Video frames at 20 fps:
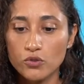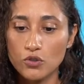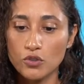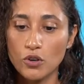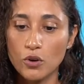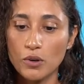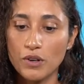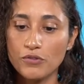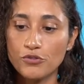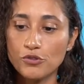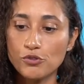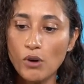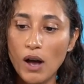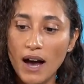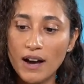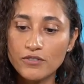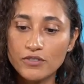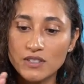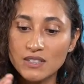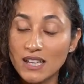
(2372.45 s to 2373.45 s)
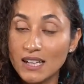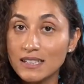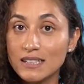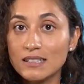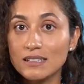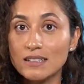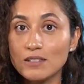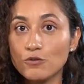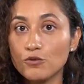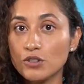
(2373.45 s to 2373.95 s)
You know, if you have
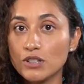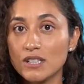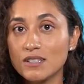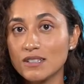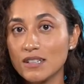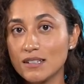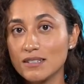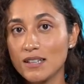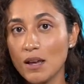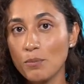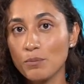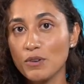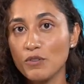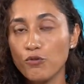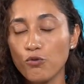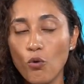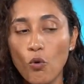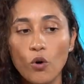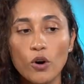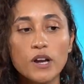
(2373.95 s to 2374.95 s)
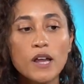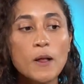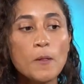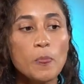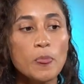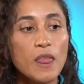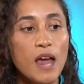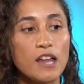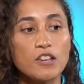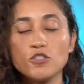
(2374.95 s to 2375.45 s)
studied for this exam before
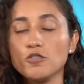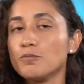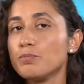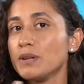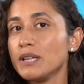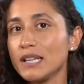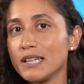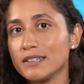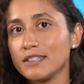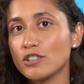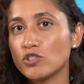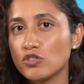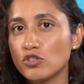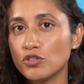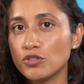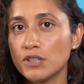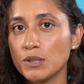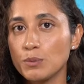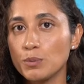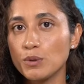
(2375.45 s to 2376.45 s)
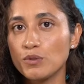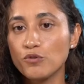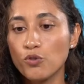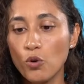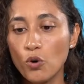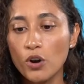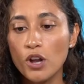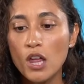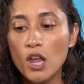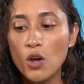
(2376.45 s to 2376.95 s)
and you've been in this journey
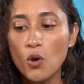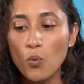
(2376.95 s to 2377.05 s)
before,